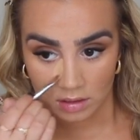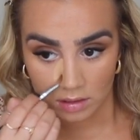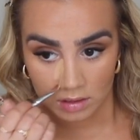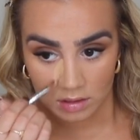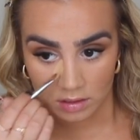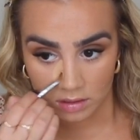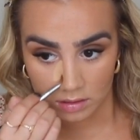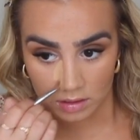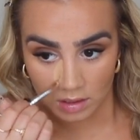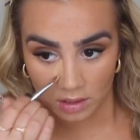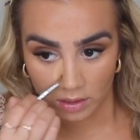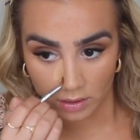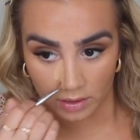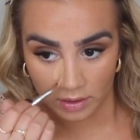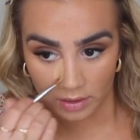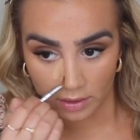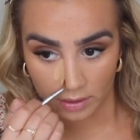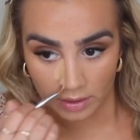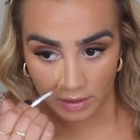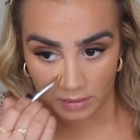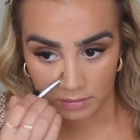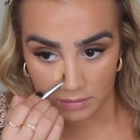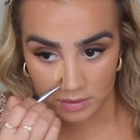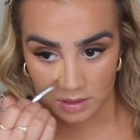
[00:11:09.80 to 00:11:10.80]
So
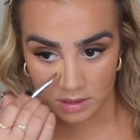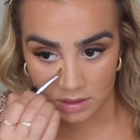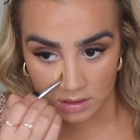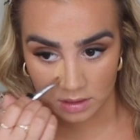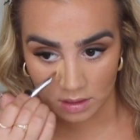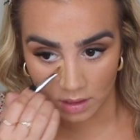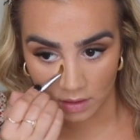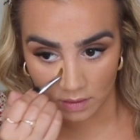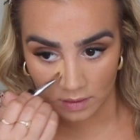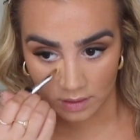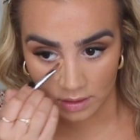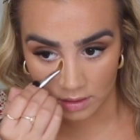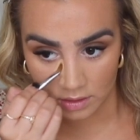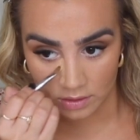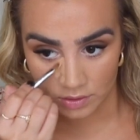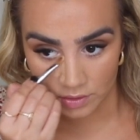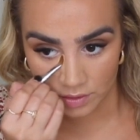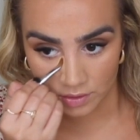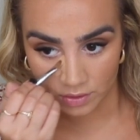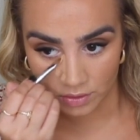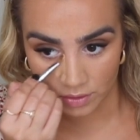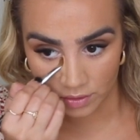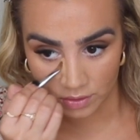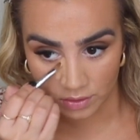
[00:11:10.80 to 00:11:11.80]
I'm just going
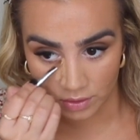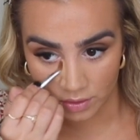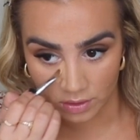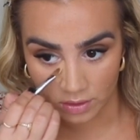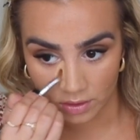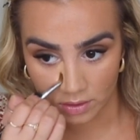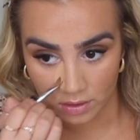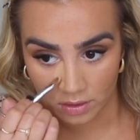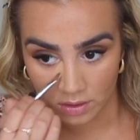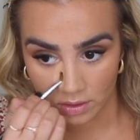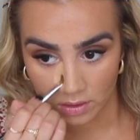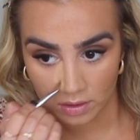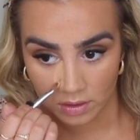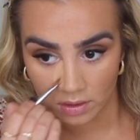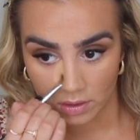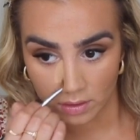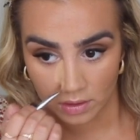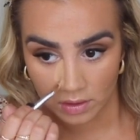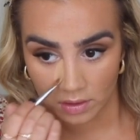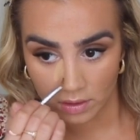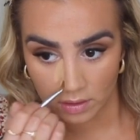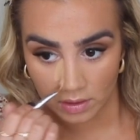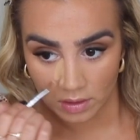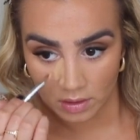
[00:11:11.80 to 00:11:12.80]
to
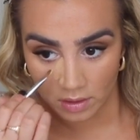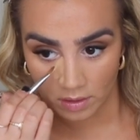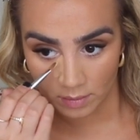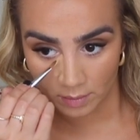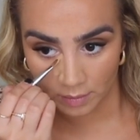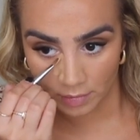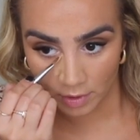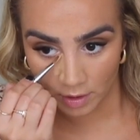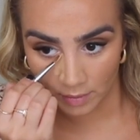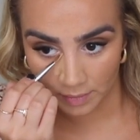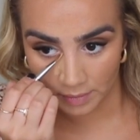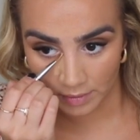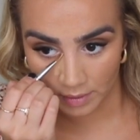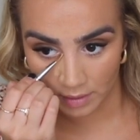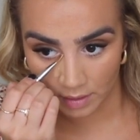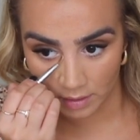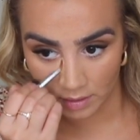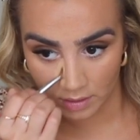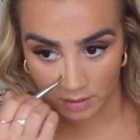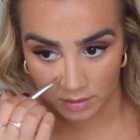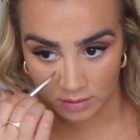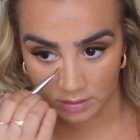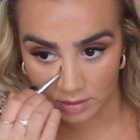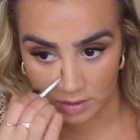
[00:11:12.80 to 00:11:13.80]
pop it
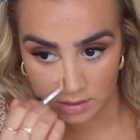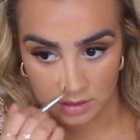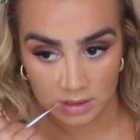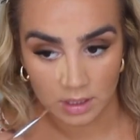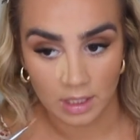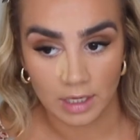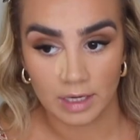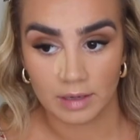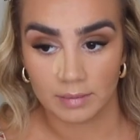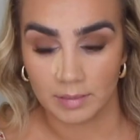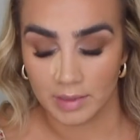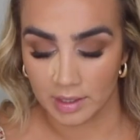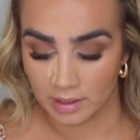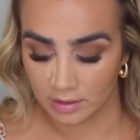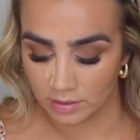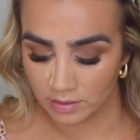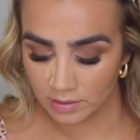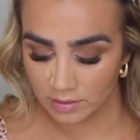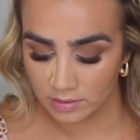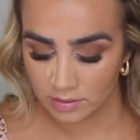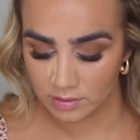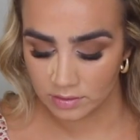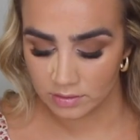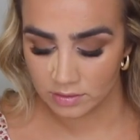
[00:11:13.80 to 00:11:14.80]
on the side of my
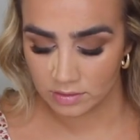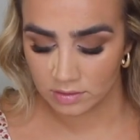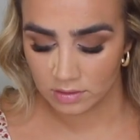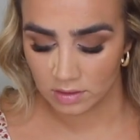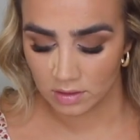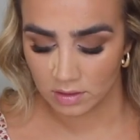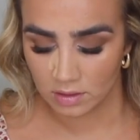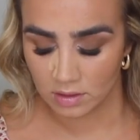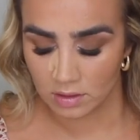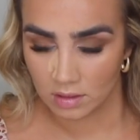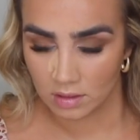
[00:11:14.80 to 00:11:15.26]
nose.